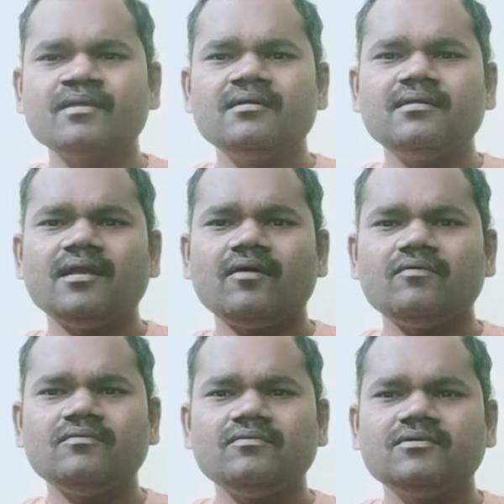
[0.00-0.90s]
Now,
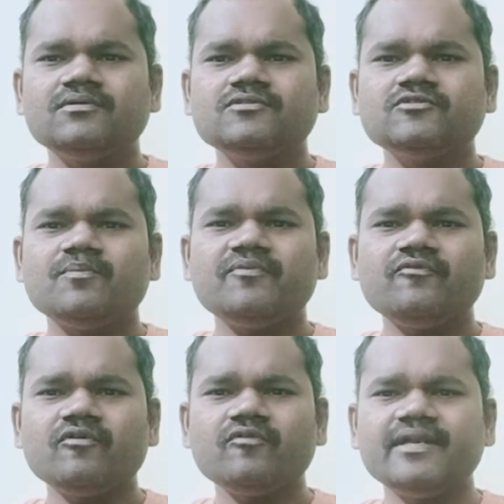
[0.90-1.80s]
so
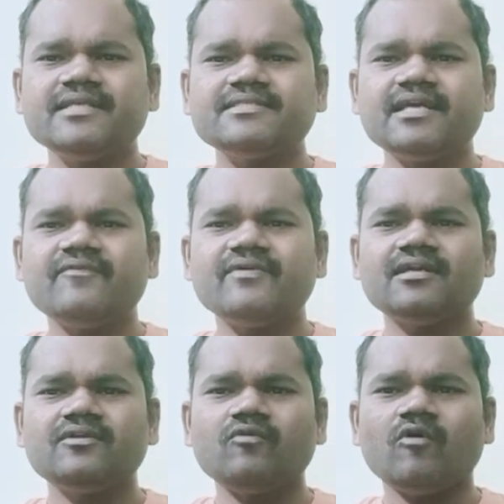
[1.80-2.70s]
before we decide whether
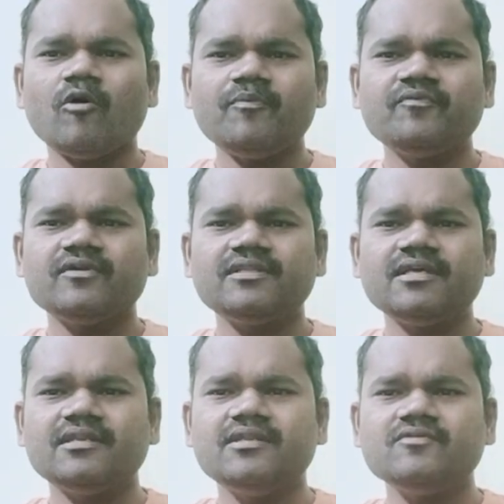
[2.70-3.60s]
to opt for the
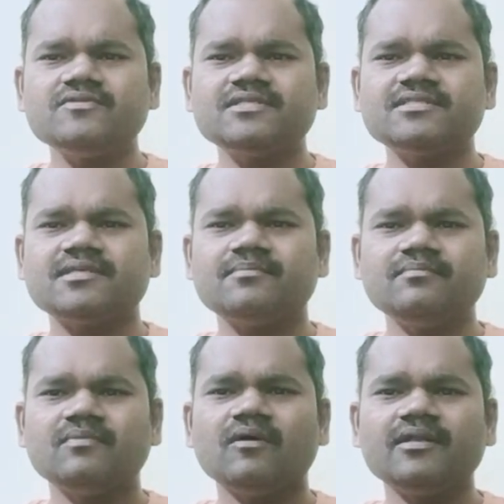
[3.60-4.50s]
new system
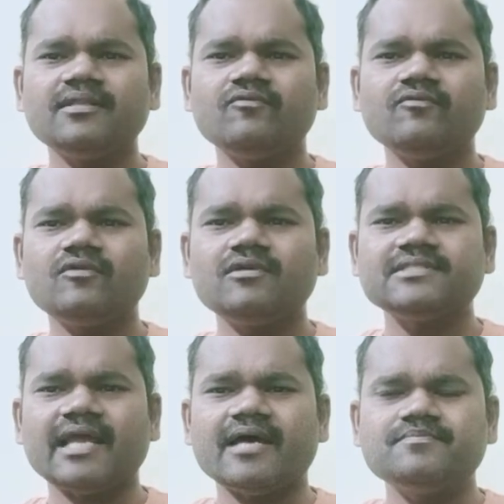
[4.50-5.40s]
or the old
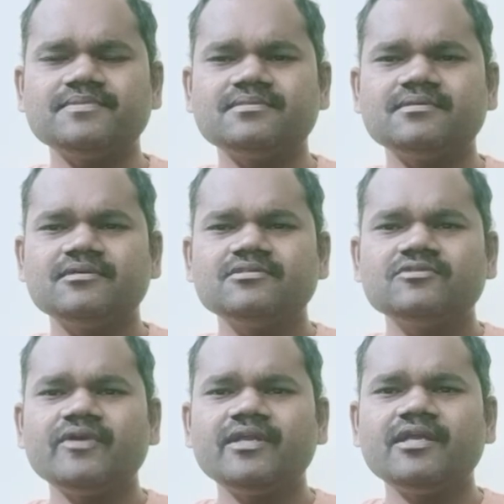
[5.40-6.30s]
slabs,
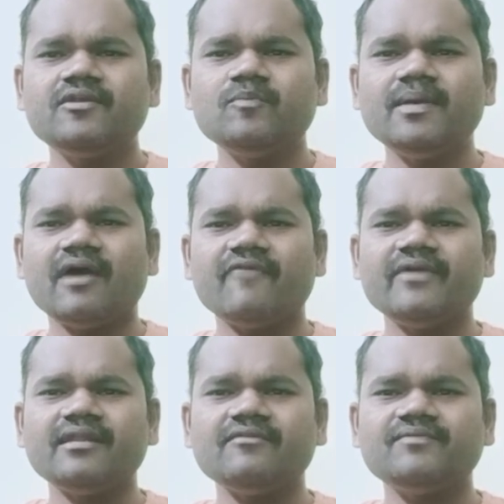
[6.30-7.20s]
we need to be
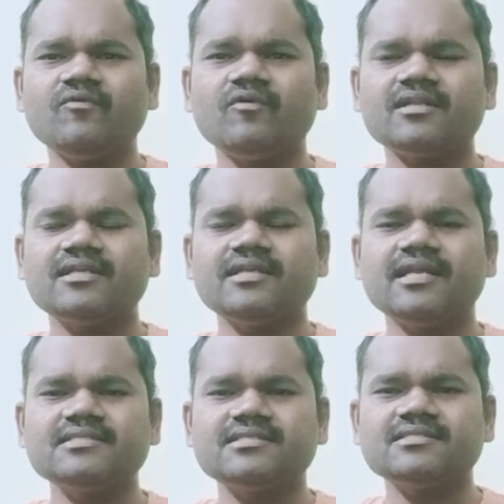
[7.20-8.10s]
aware of what are the
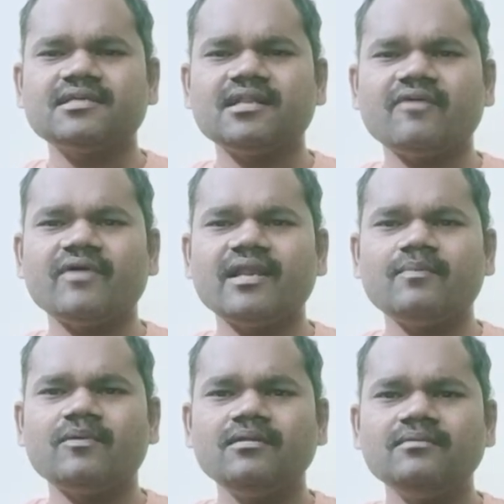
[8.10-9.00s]
deductions that are
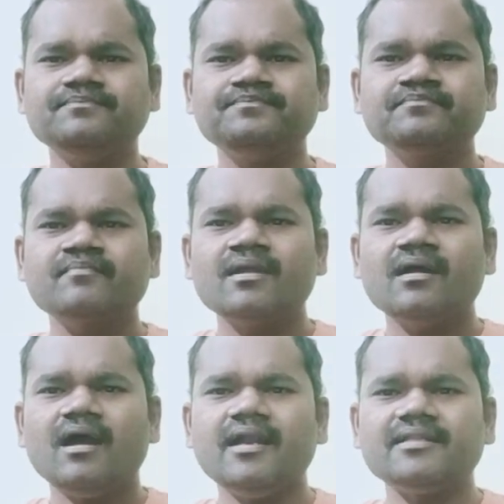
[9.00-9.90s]
available
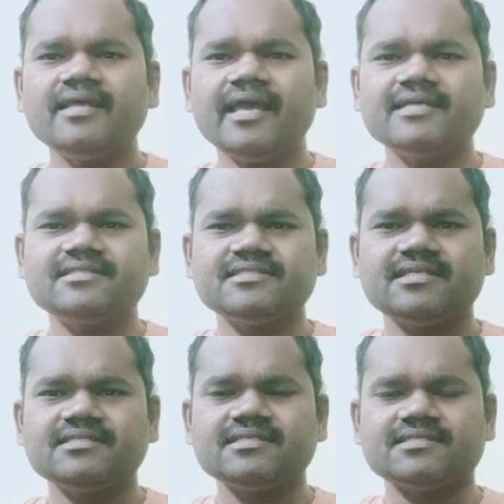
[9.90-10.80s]
under the existing
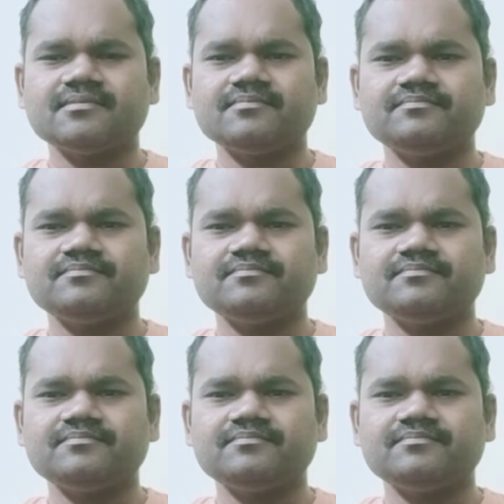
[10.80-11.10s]
system.